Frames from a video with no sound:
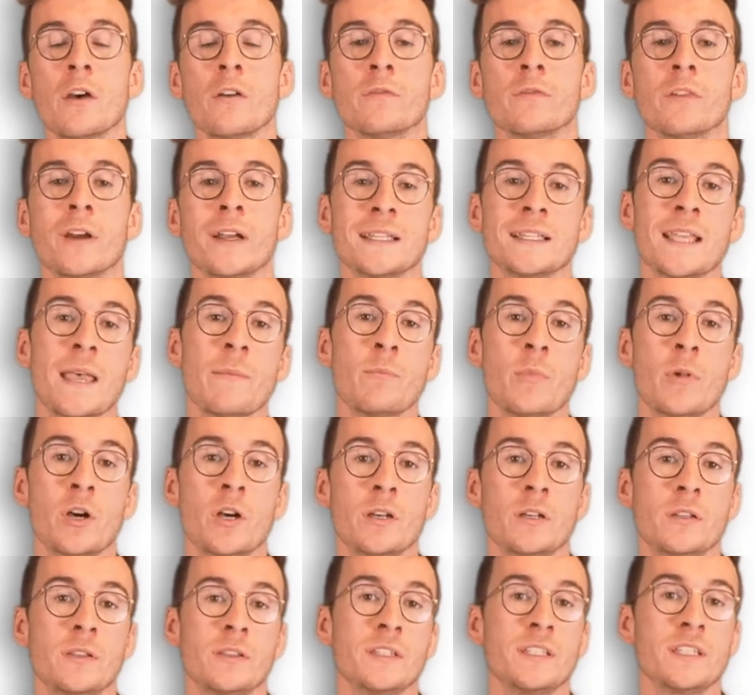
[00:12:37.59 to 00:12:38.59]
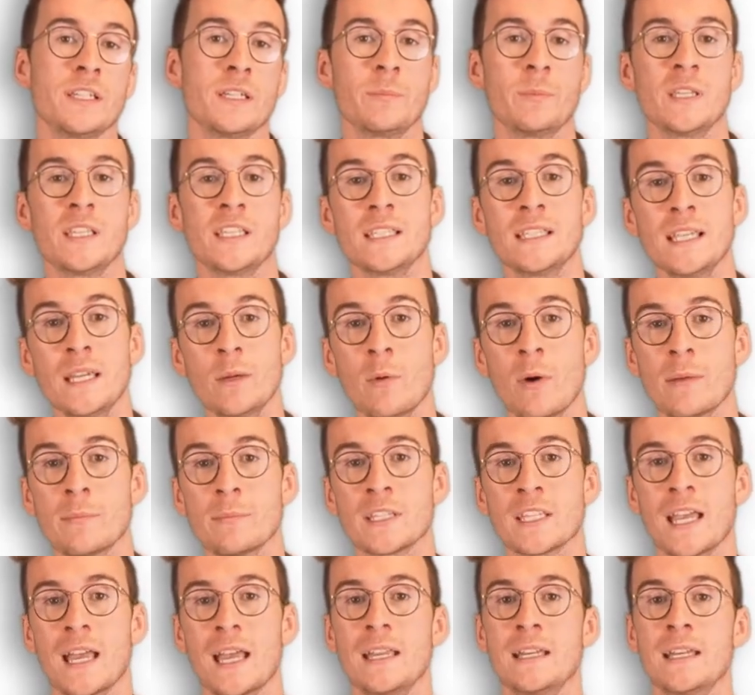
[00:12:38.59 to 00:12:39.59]
for example, the GPC
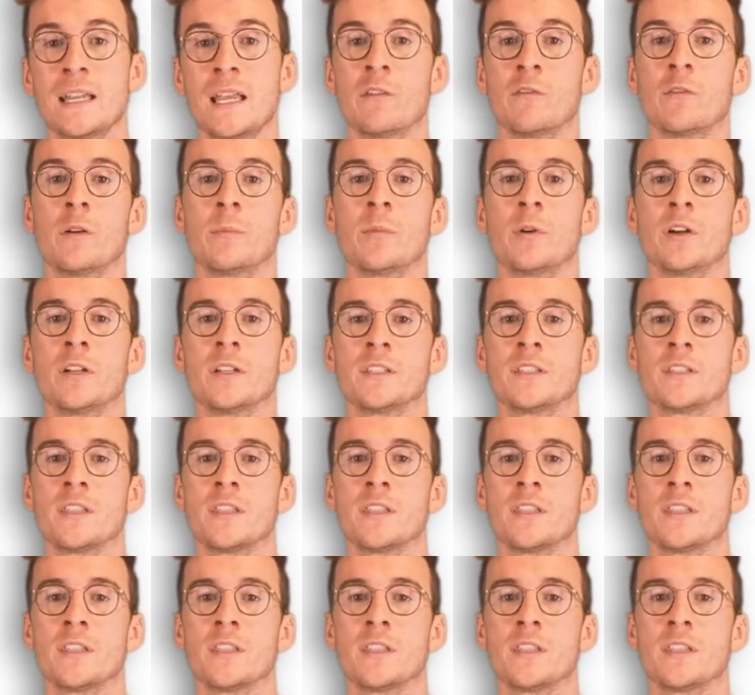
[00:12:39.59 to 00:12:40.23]
website now reports